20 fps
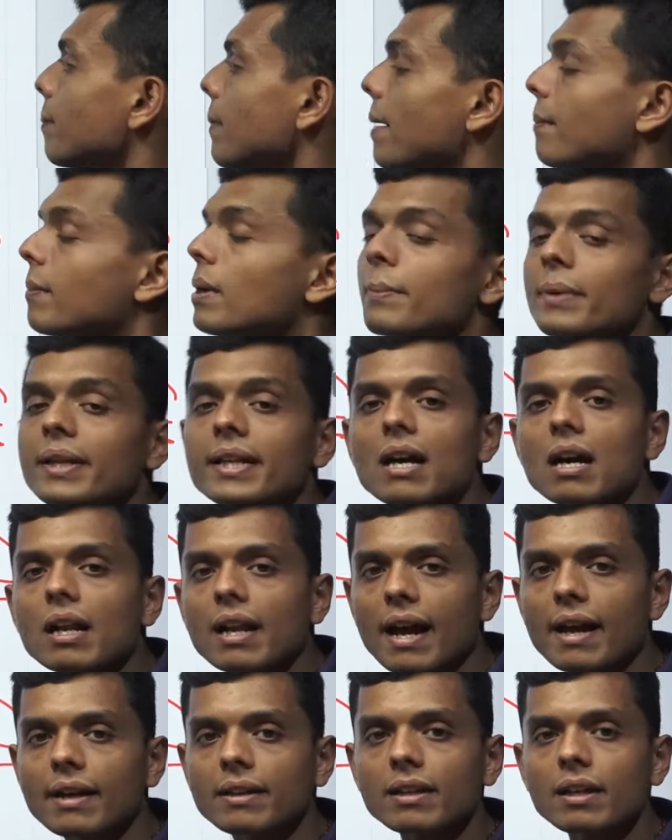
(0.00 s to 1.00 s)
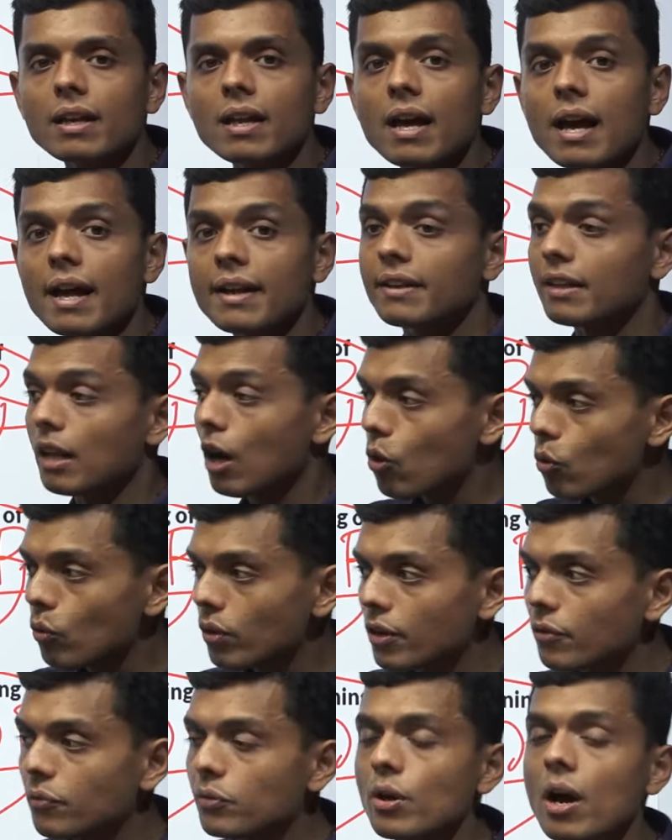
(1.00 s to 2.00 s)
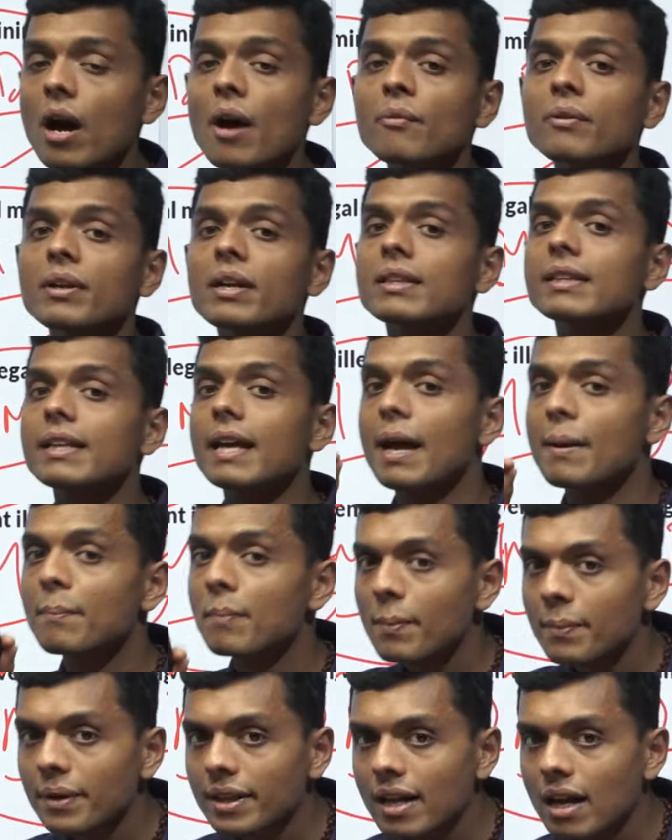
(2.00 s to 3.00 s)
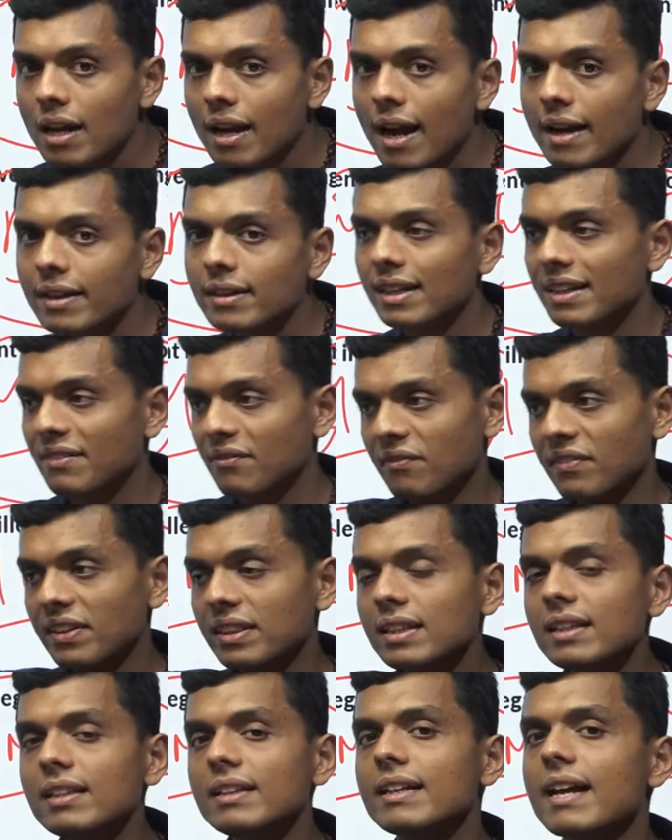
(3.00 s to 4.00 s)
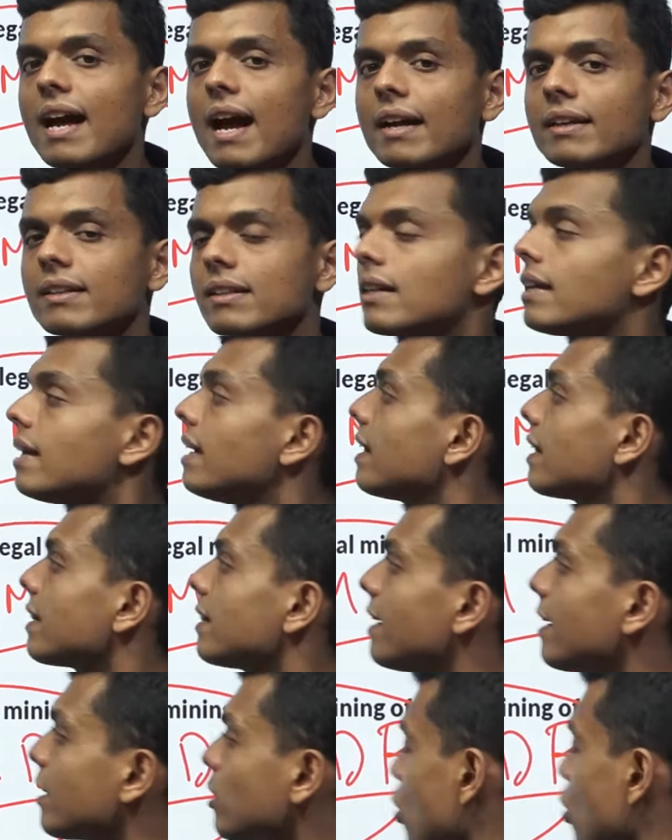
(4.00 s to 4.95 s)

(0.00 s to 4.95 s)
MMDR Act. And now if you have read the MMDR Act, within the act, they